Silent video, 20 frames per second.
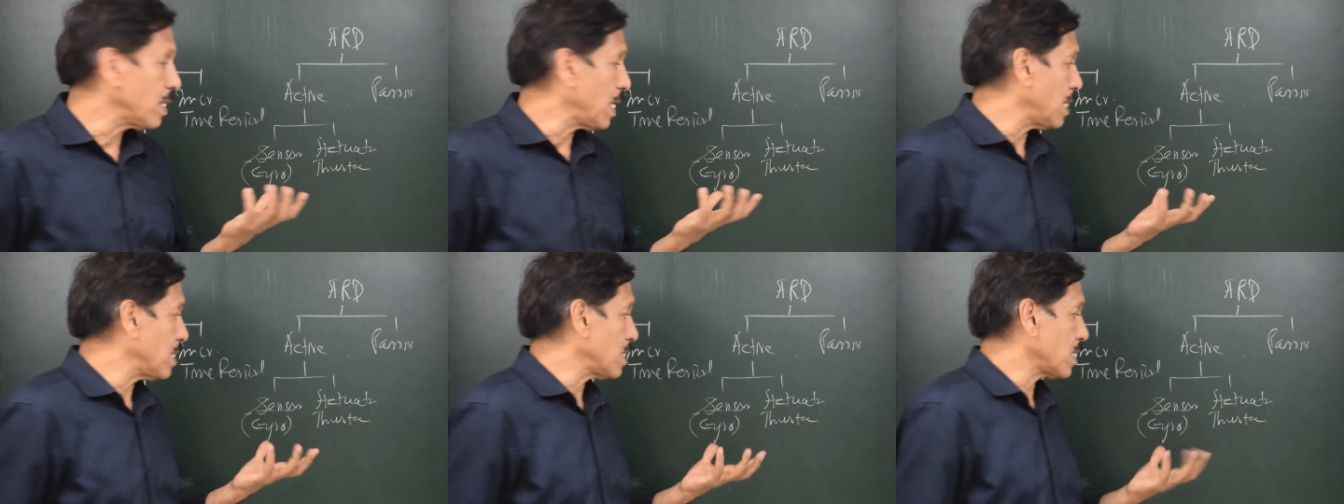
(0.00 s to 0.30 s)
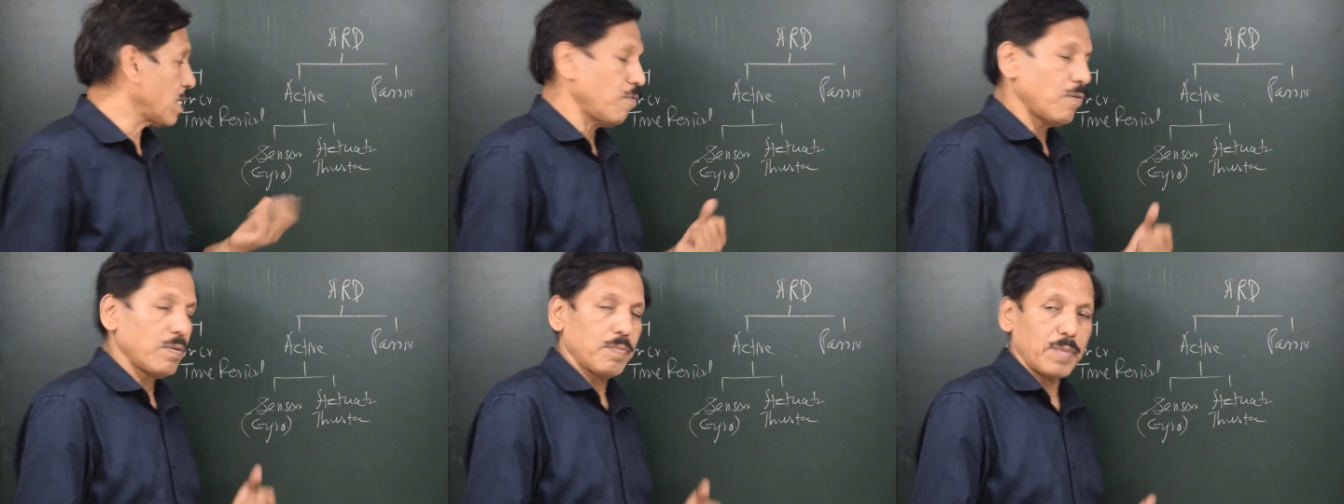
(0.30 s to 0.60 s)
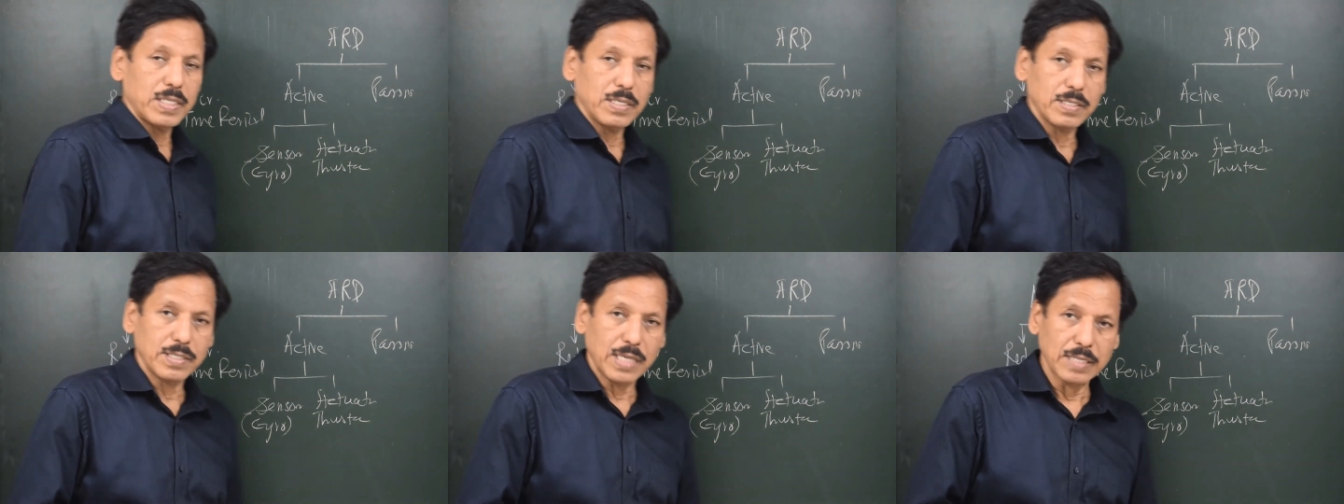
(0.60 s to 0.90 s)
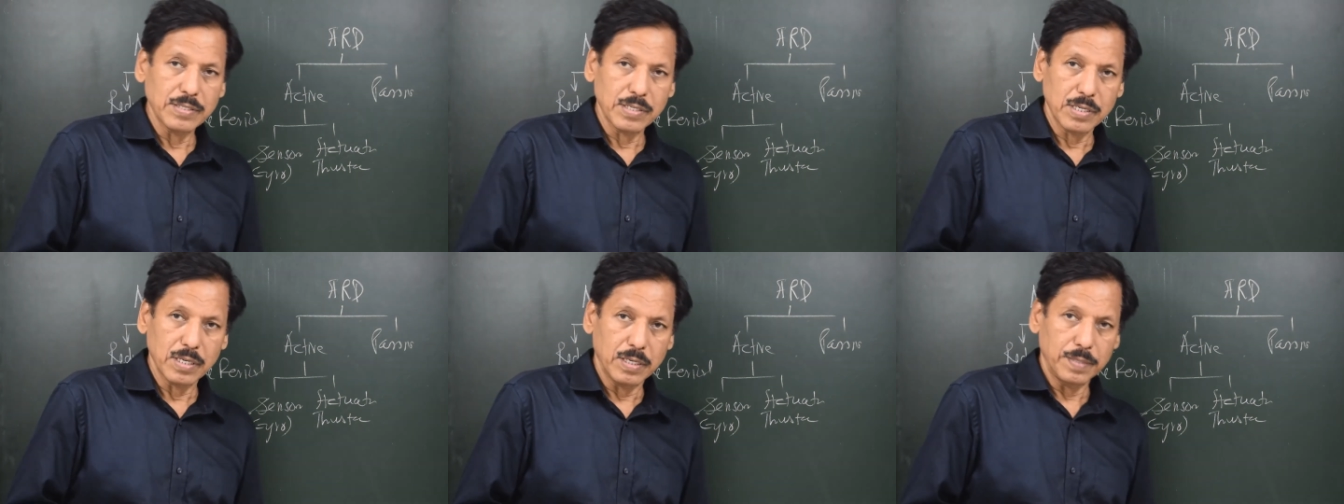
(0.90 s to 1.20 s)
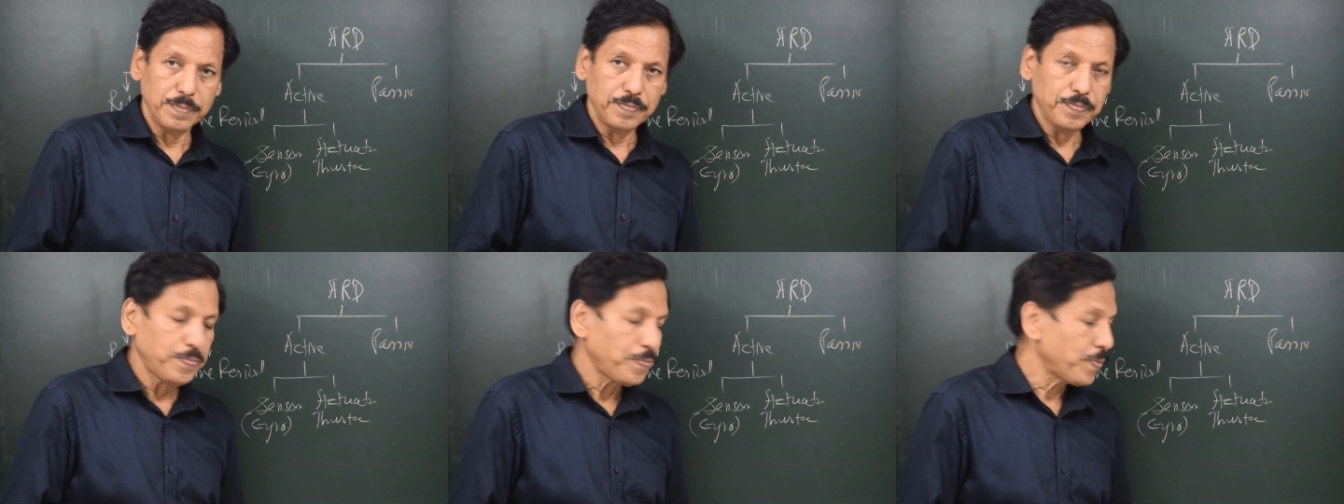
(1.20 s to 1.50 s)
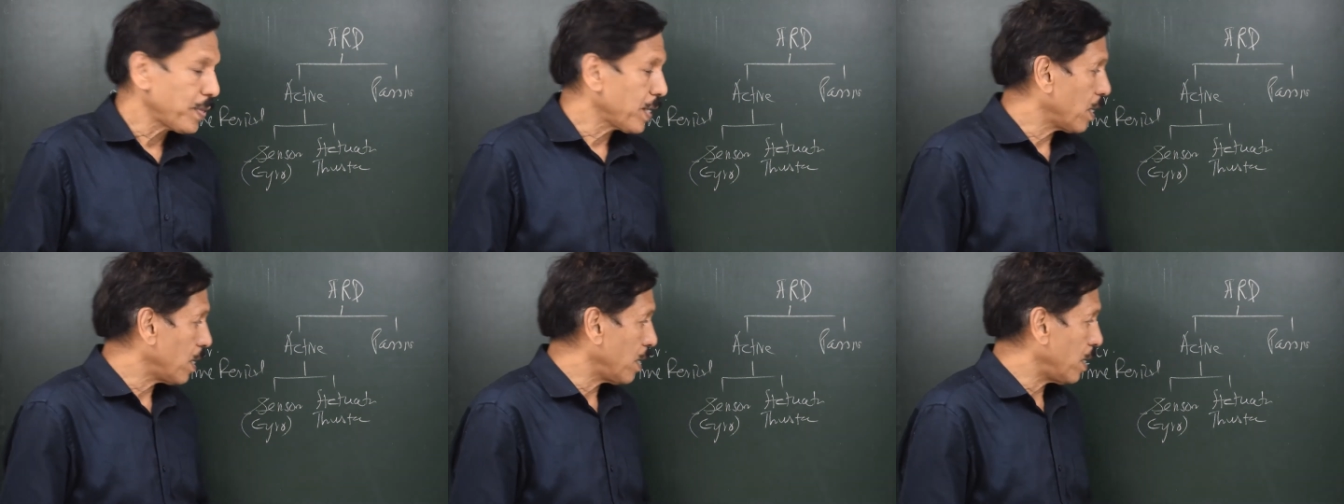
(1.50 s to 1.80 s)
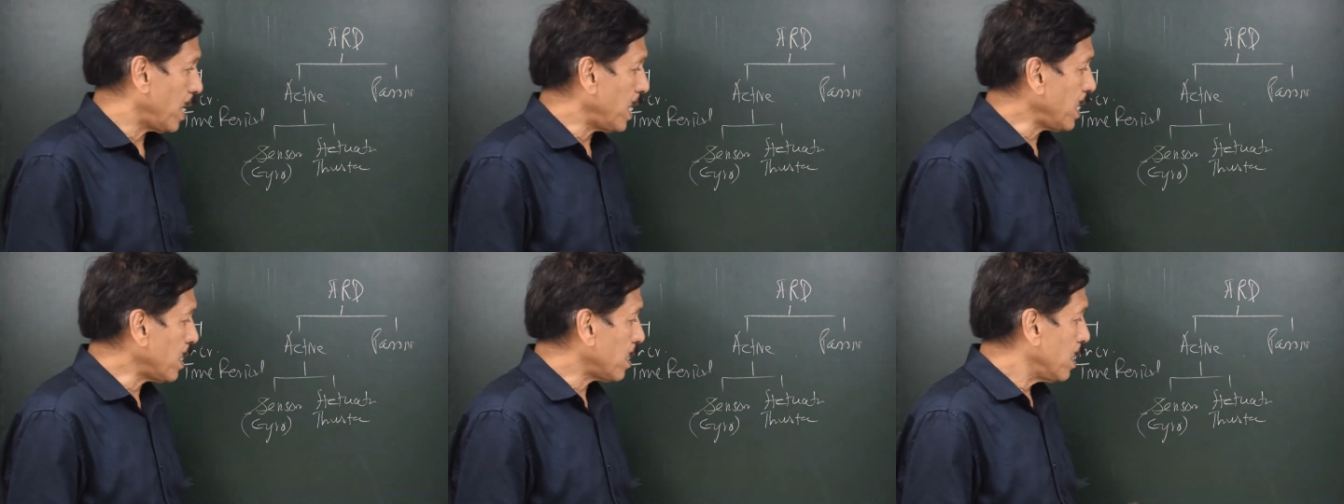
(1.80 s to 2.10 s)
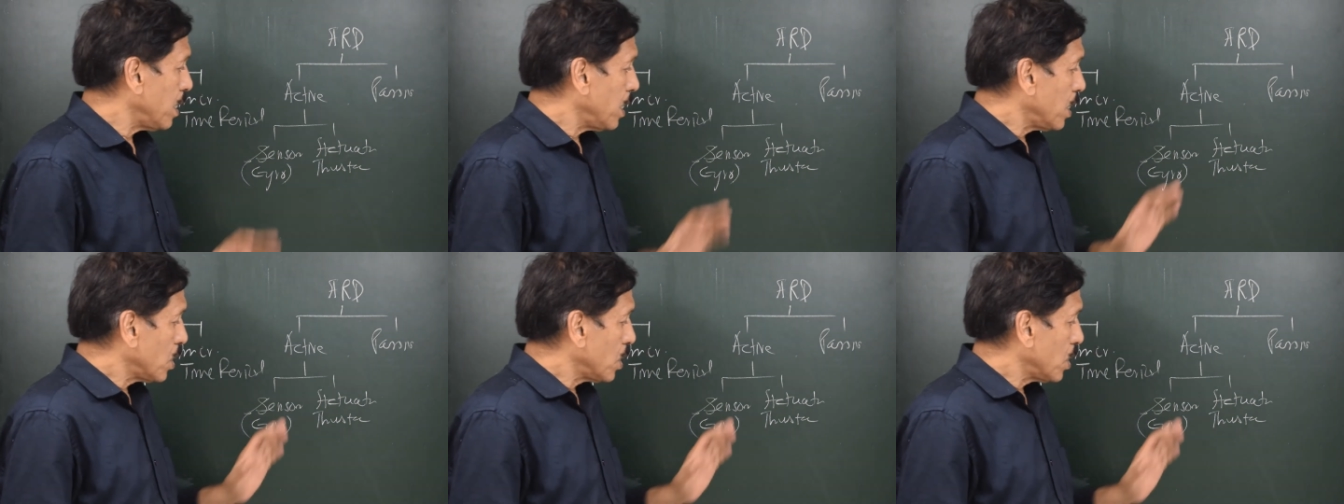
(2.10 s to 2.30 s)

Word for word: that is given by the sensor. Right?